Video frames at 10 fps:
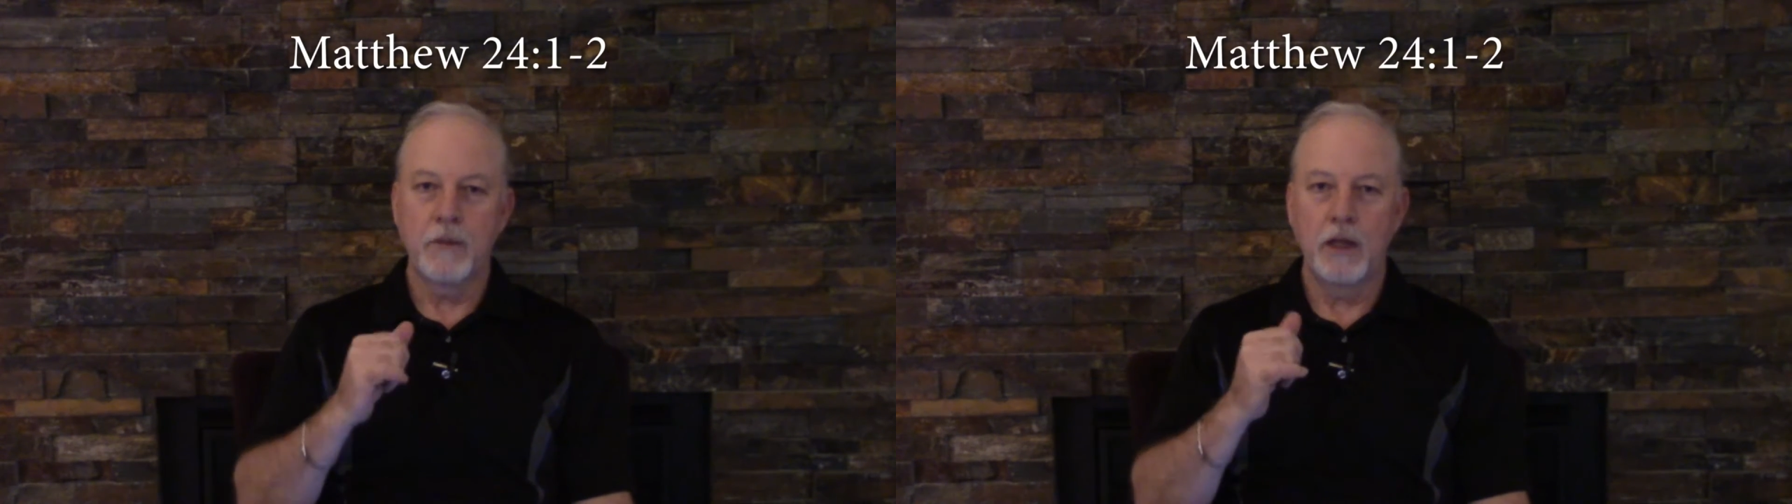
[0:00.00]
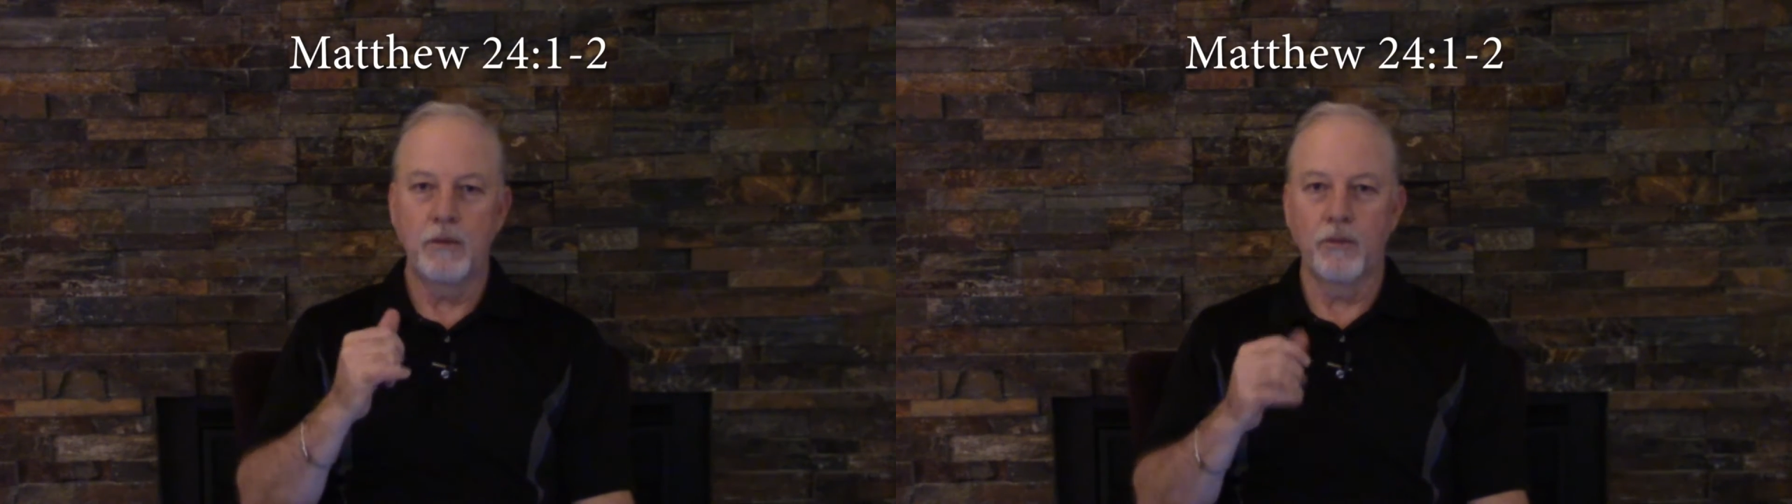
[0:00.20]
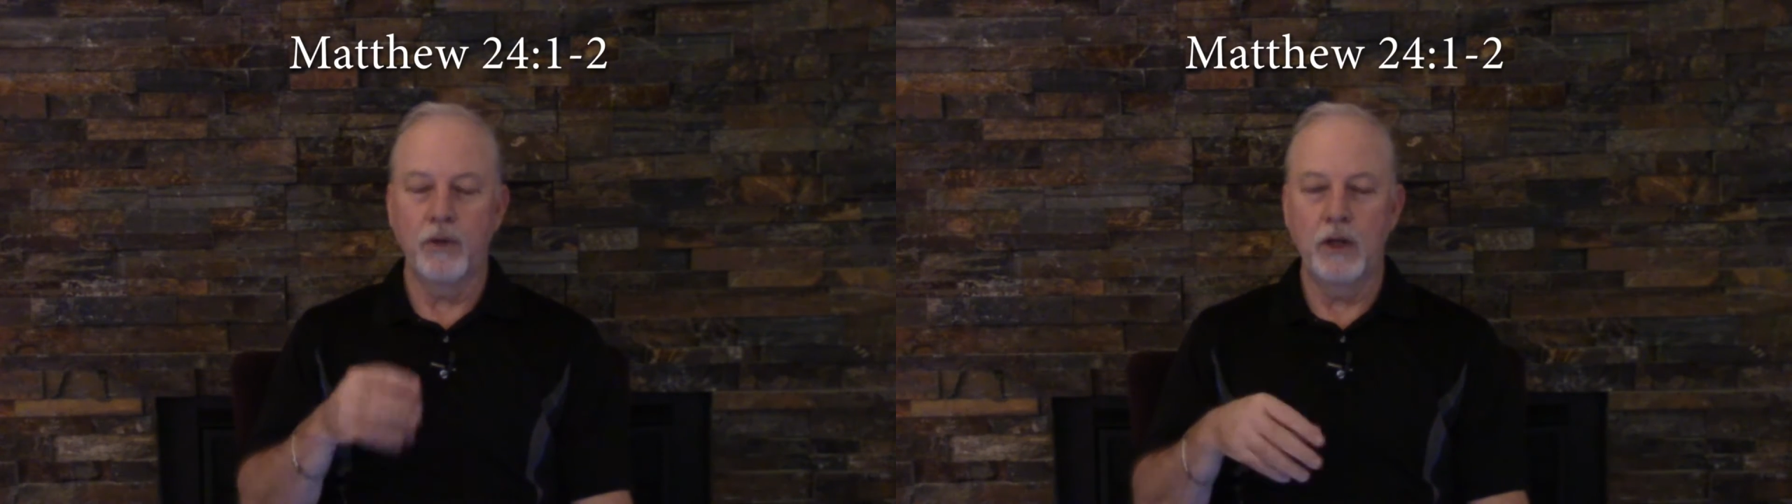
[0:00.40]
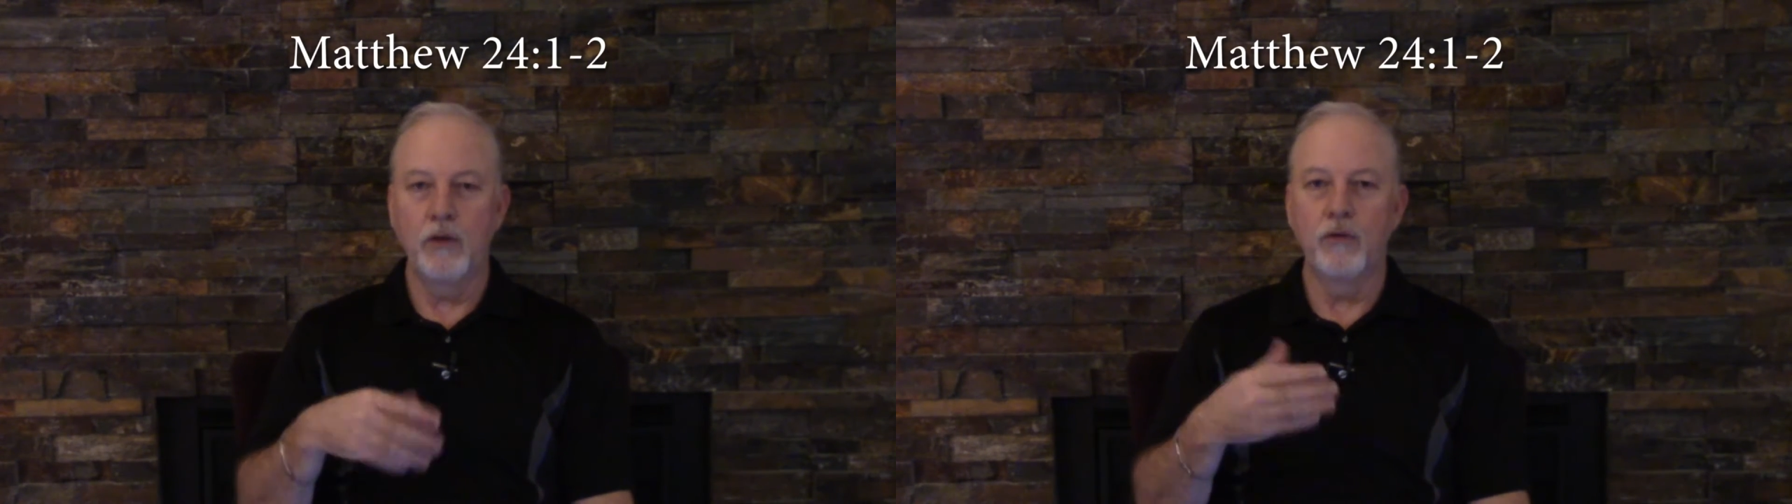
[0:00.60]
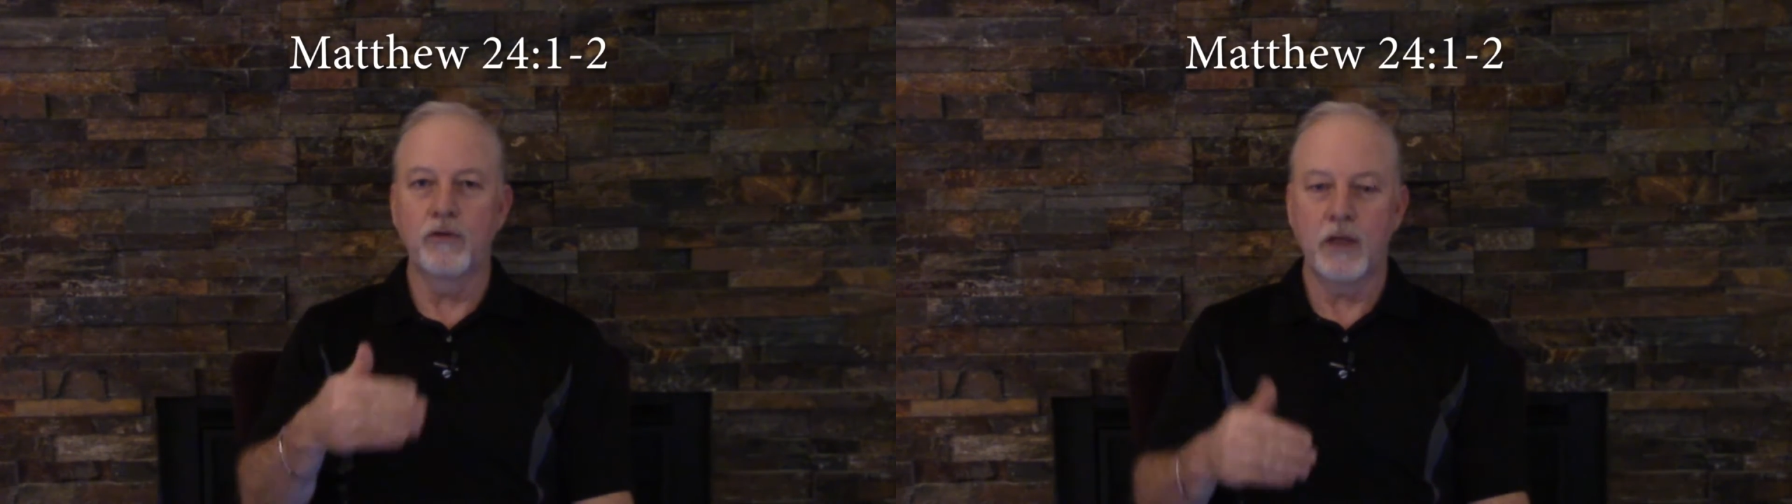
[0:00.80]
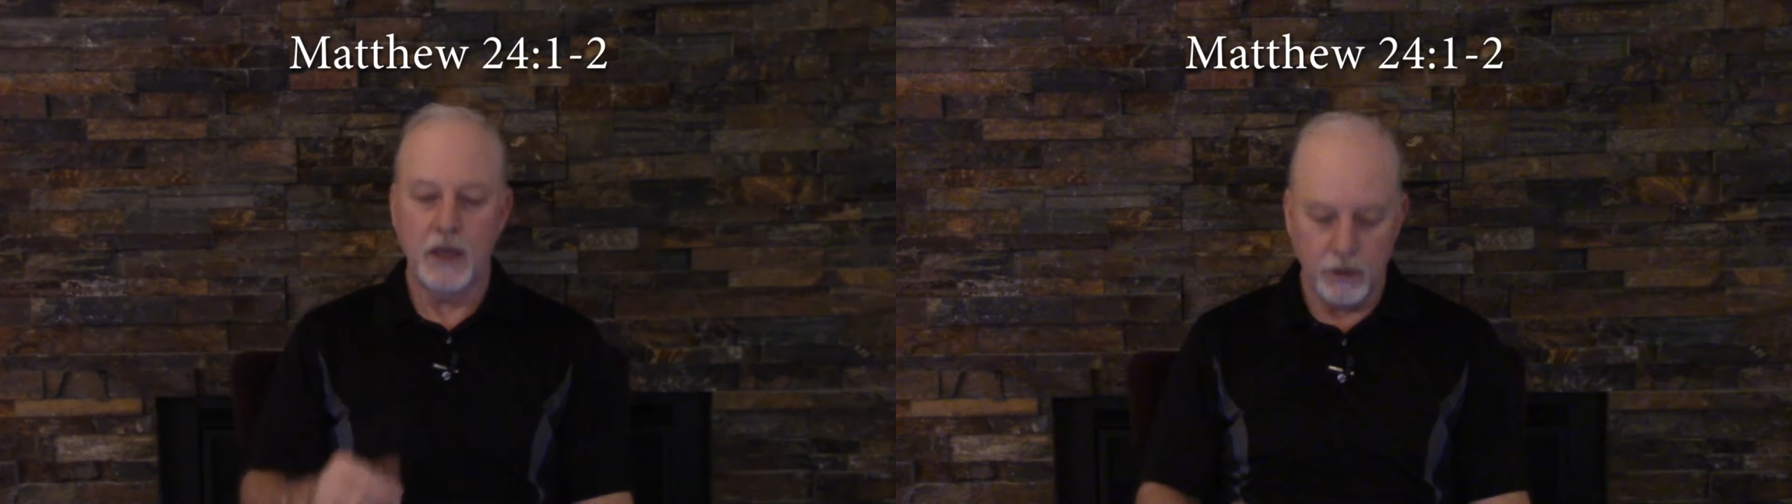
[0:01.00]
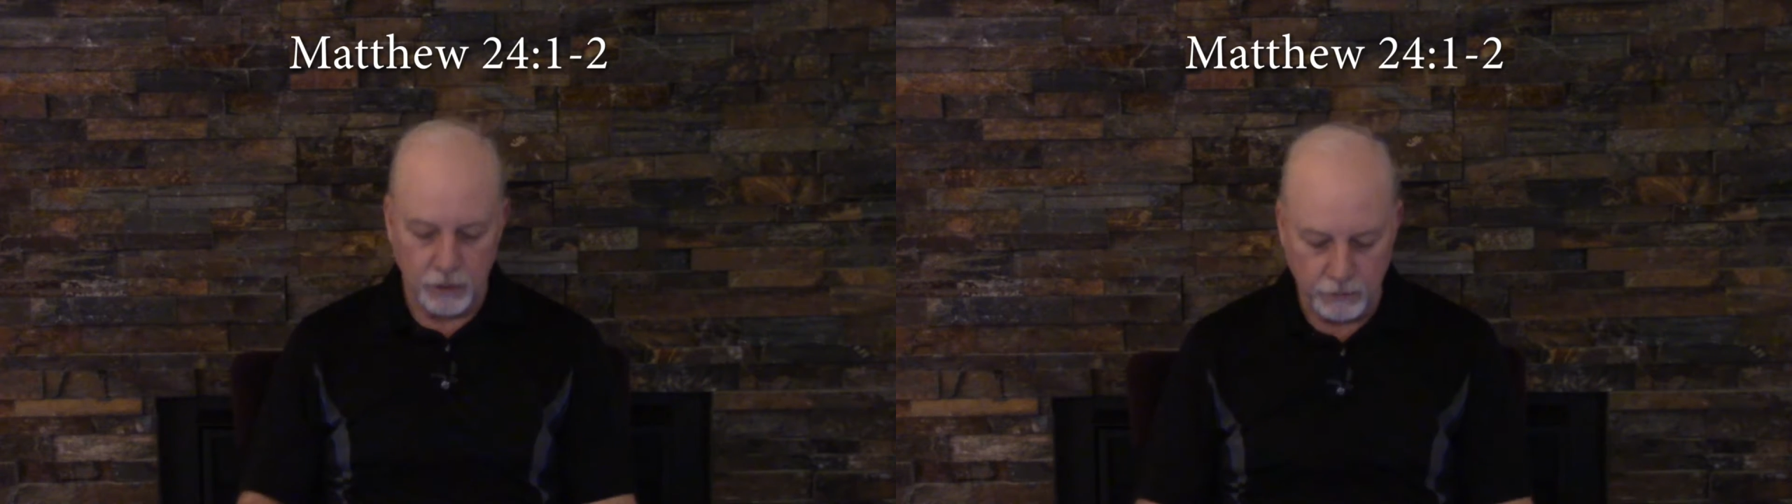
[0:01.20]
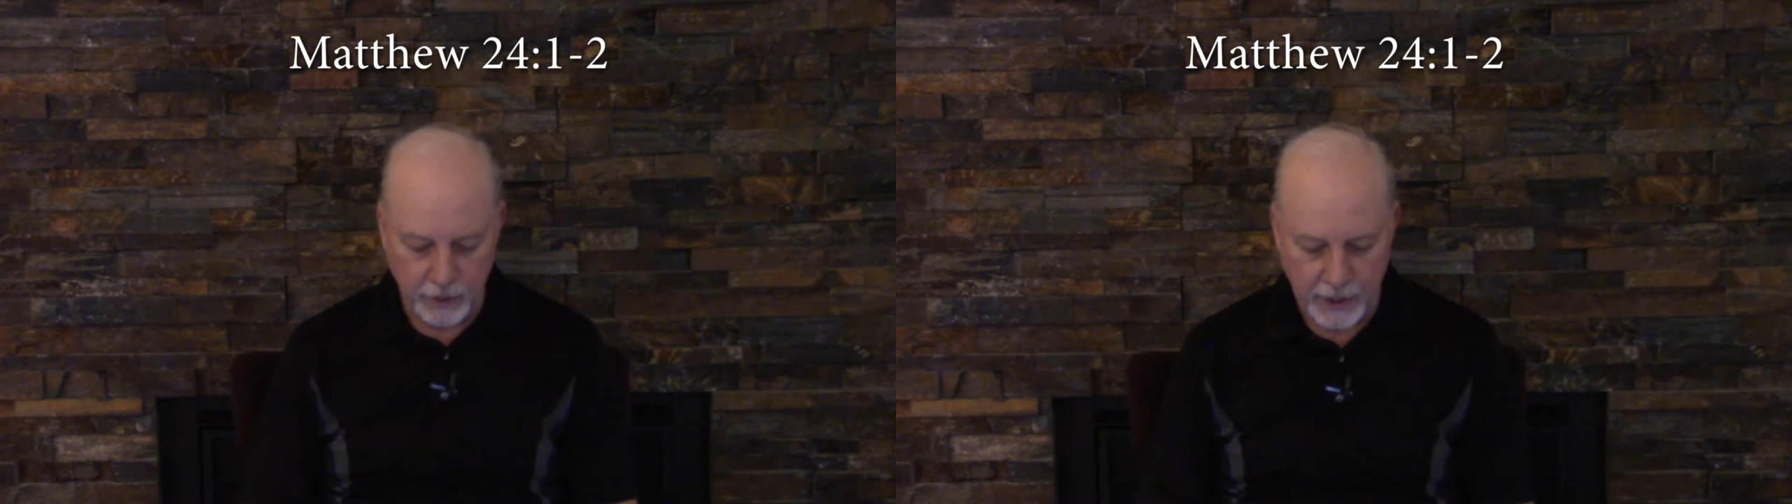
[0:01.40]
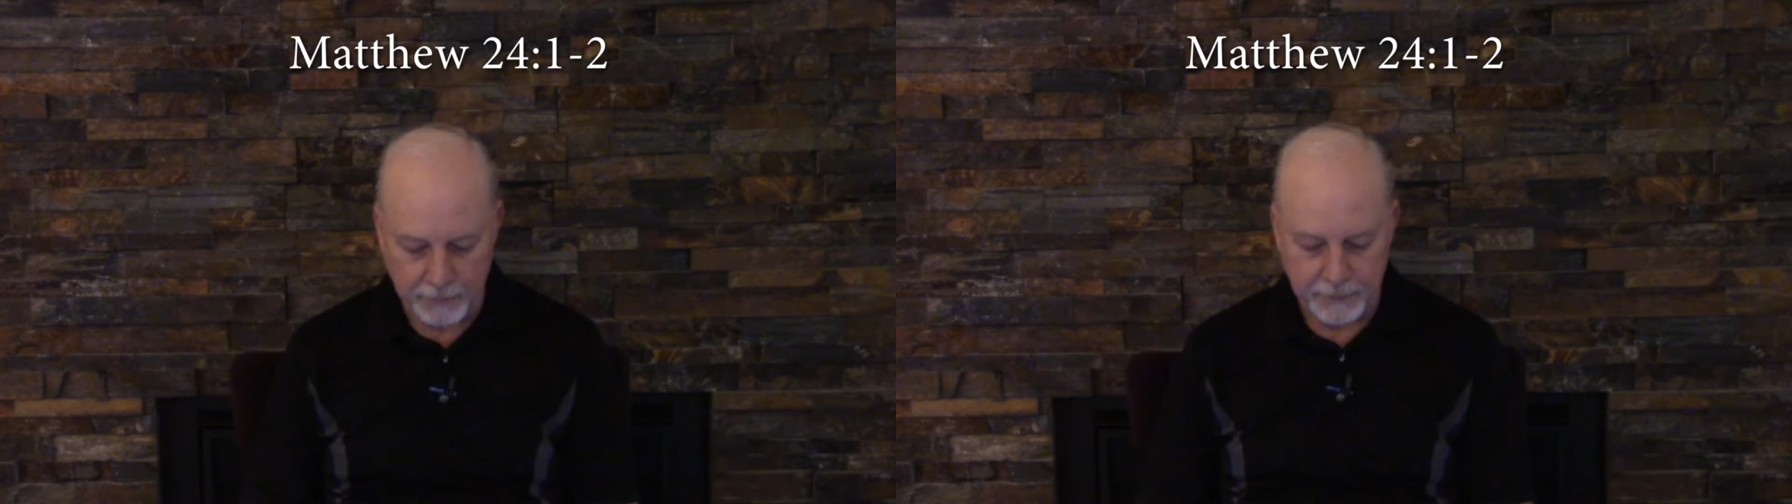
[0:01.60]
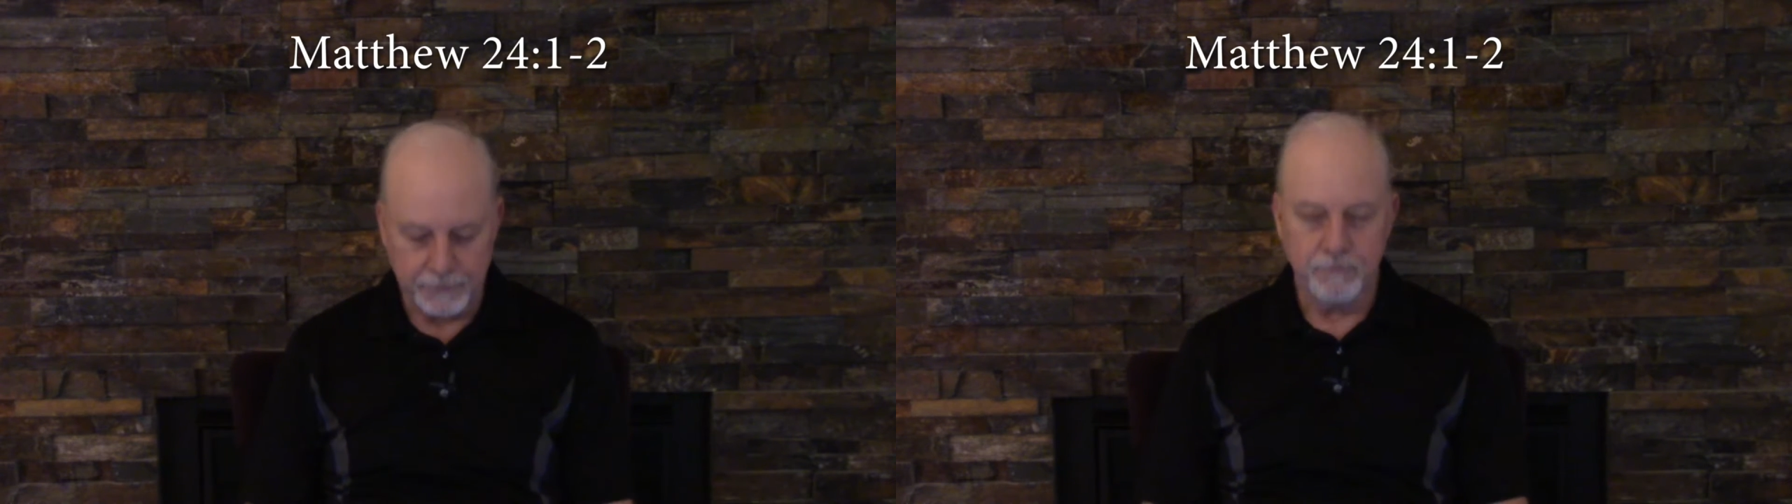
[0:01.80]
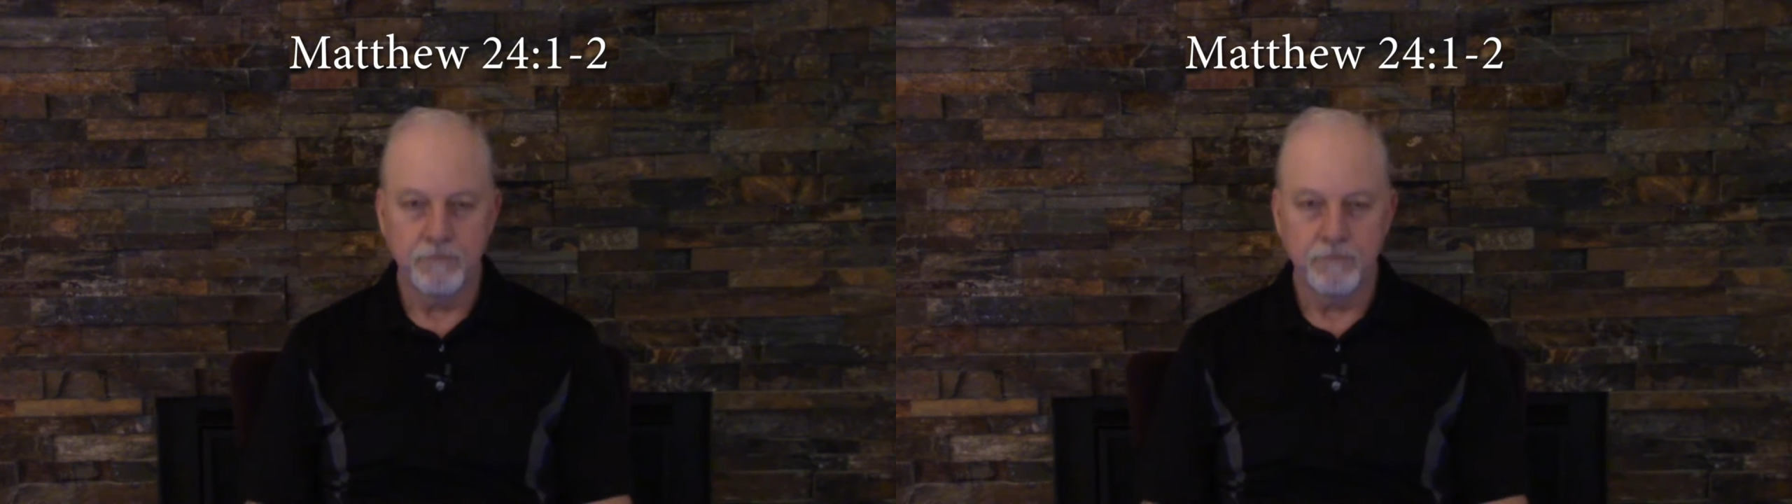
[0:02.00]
and read Luke's account of what happened.